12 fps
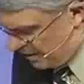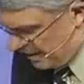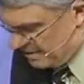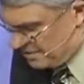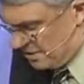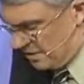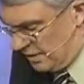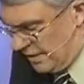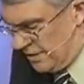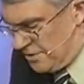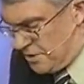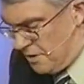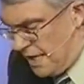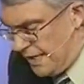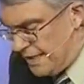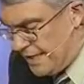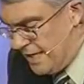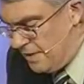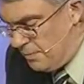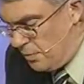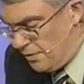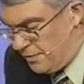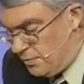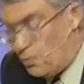and ancient literature, I count
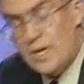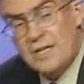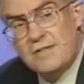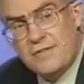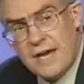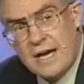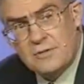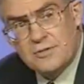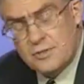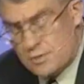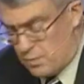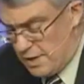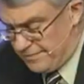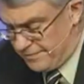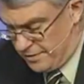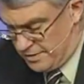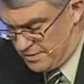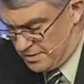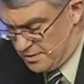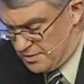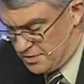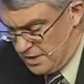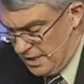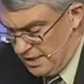more than 1,000
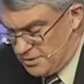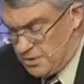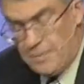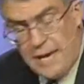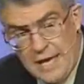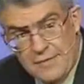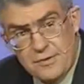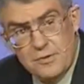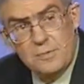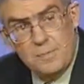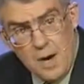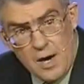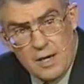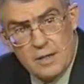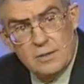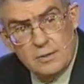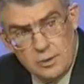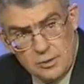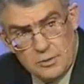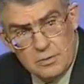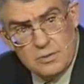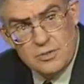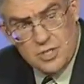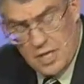references to Matthew, Mark,
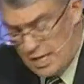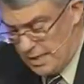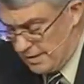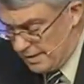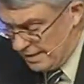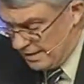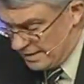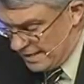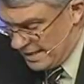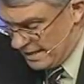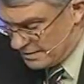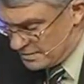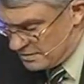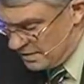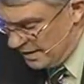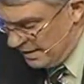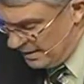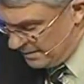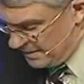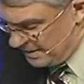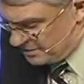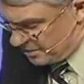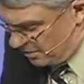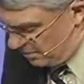Luke, John, and Acts.
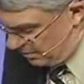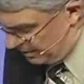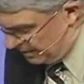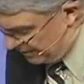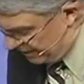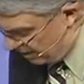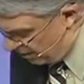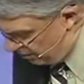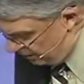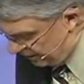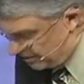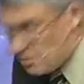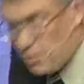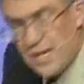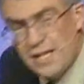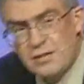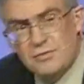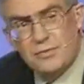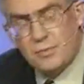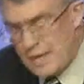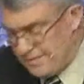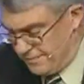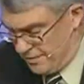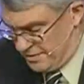There are only 12
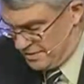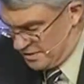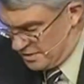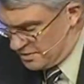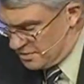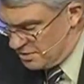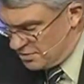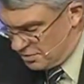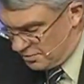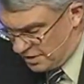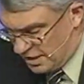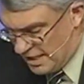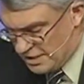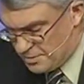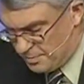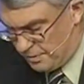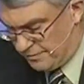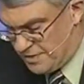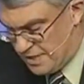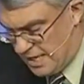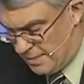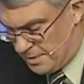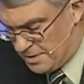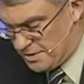references to the Gospel of
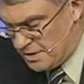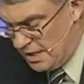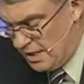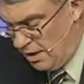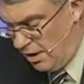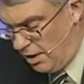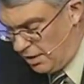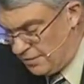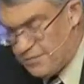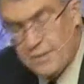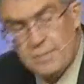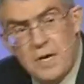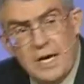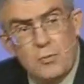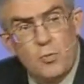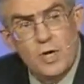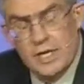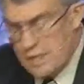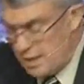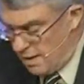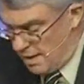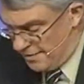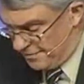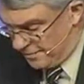Thomas, all of them by one
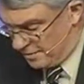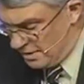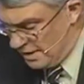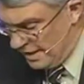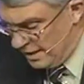author,